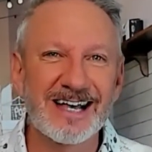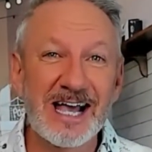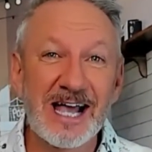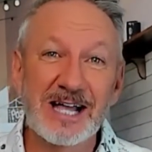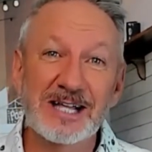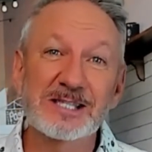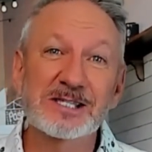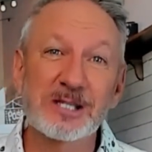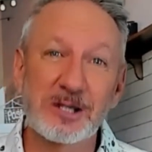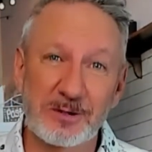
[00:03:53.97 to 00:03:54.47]

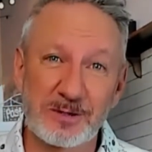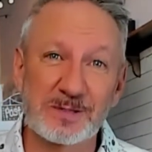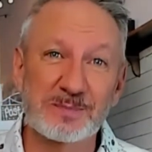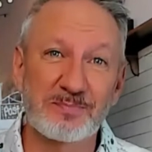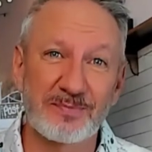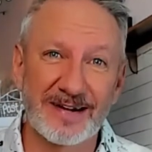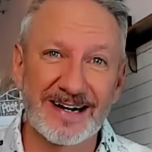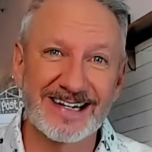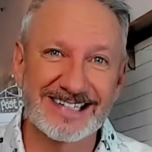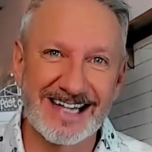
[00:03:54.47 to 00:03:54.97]
And so does
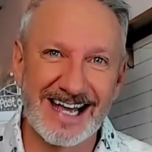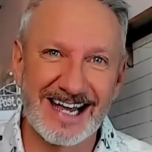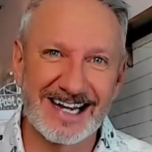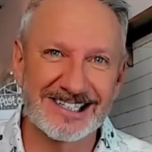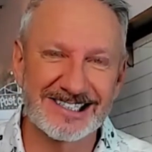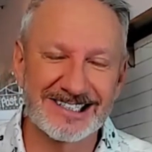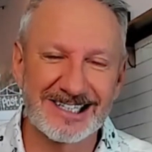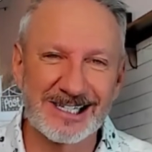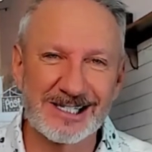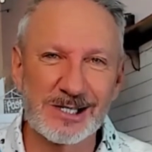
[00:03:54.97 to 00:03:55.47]
Brant,
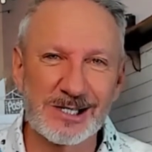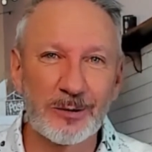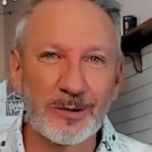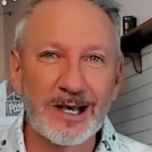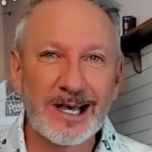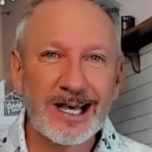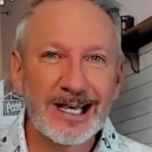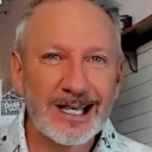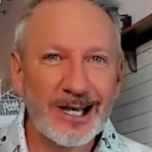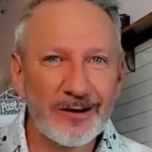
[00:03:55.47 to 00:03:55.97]
actually. So,
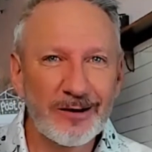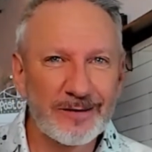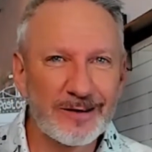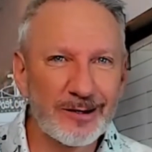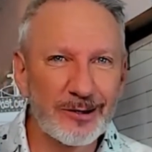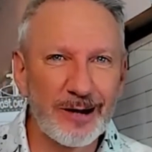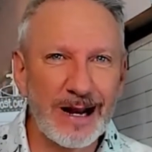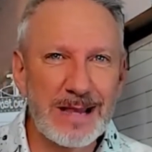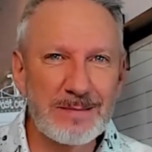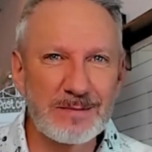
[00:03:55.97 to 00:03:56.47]

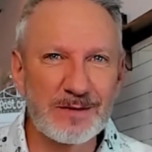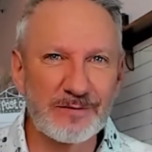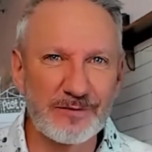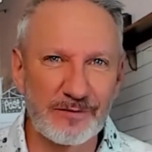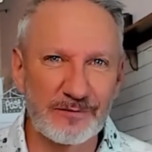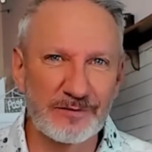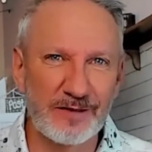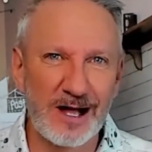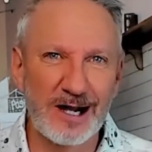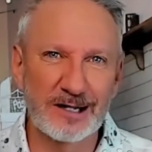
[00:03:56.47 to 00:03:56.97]
you're aiming for a
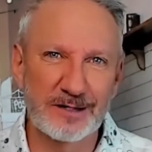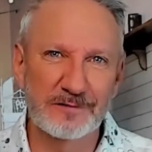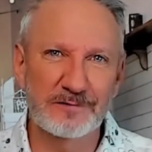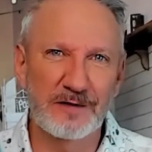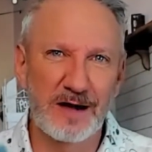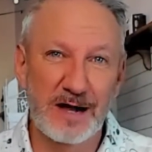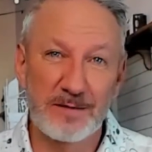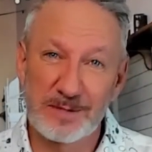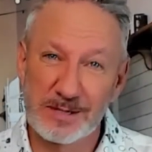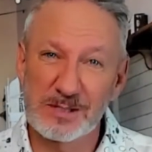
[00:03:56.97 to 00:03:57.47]
flock of
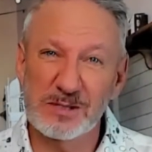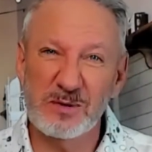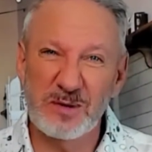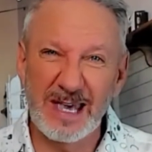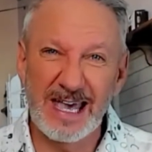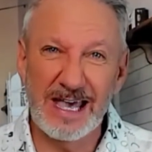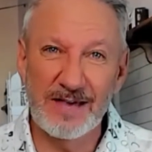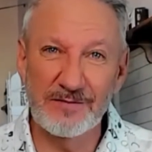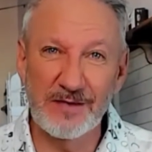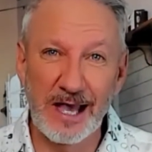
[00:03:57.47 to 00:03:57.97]
five, but it's
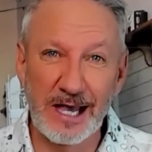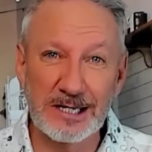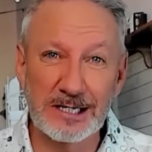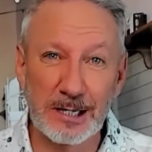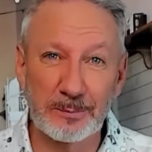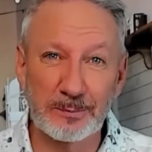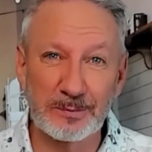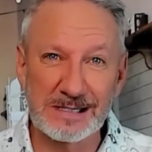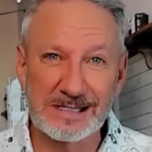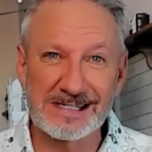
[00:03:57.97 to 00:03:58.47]
okay if you end
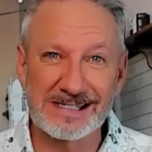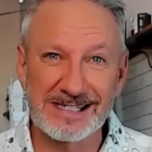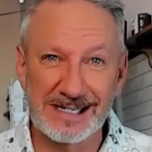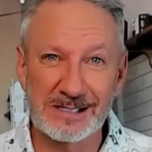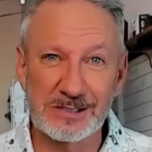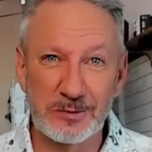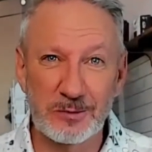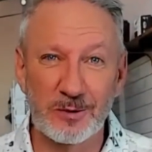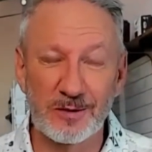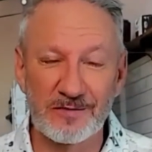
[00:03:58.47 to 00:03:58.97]
up with
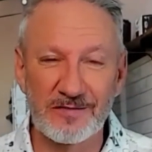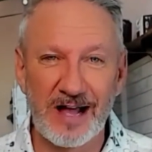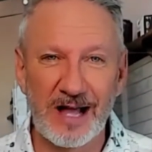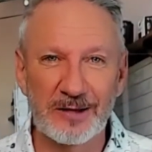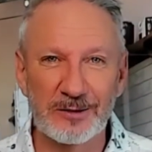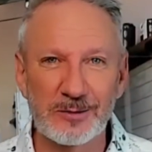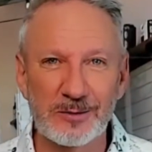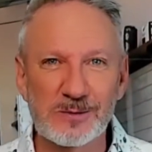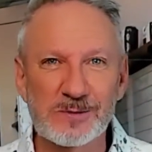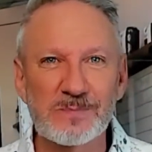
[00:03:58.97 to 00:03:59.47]
six core
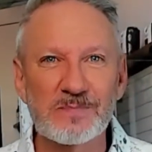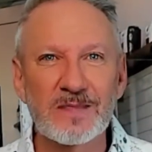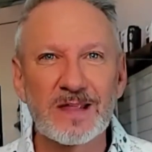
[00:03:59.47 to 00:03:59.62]
values.